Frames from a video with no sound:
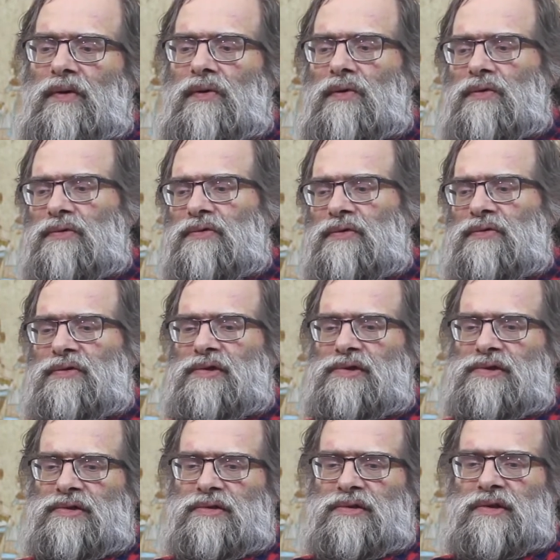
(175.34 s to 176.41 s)
on
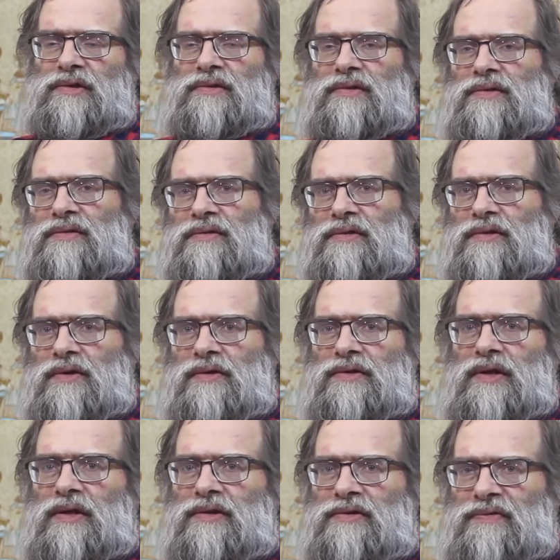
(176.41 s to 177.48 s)
condition that,
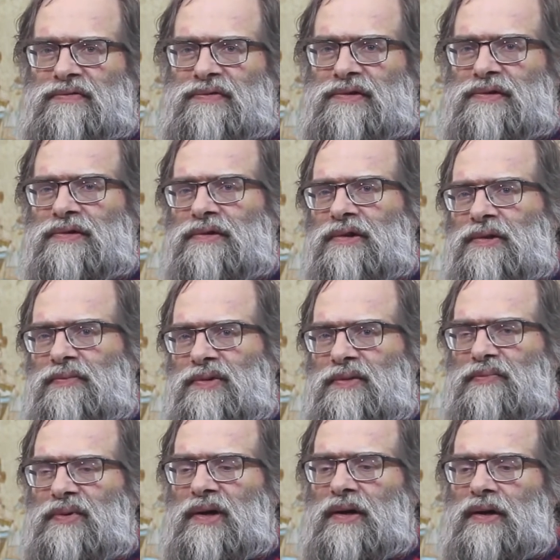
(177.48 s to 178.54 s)
they are sufficiently
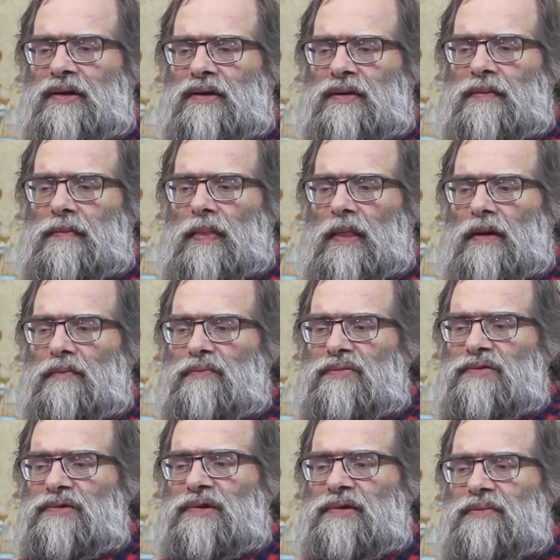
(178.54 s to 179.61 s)
prepared and
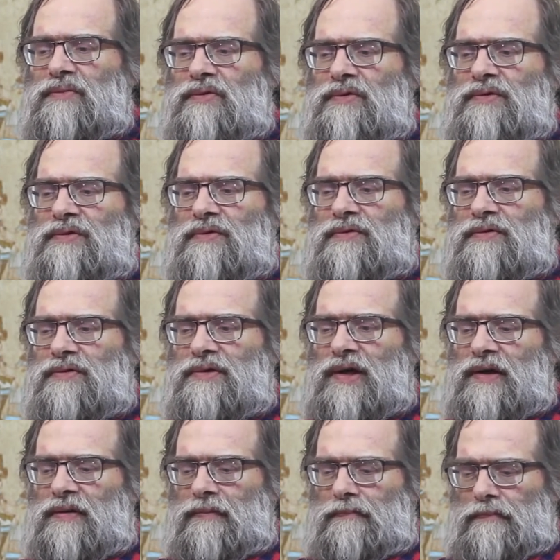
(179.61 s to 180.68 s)
put in a mood to do
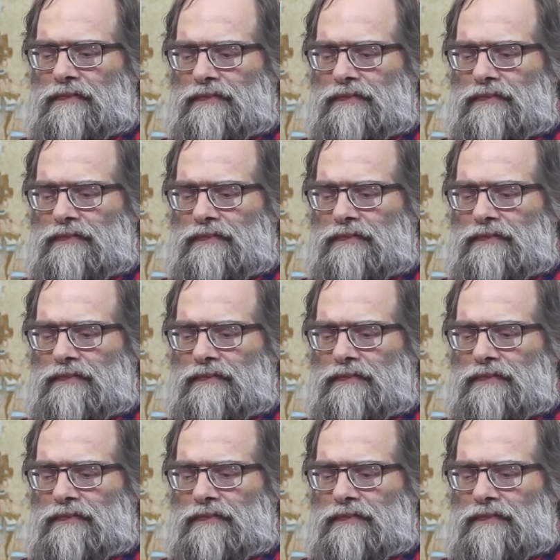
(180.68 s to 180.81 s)
that.